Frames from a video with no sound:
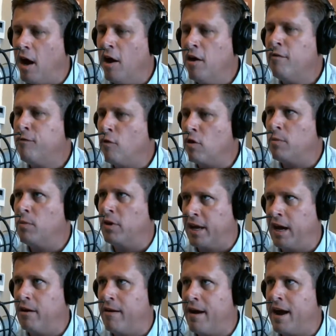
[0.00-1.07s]
unaffordable
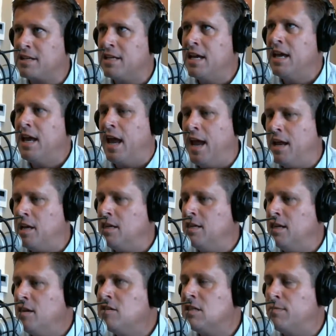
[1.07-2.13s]
care act, and it
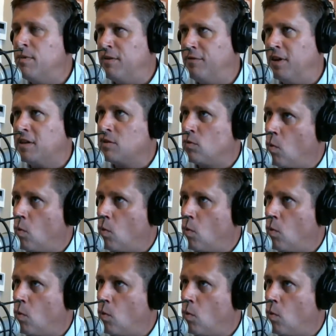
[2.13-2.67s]
needs to be fixed.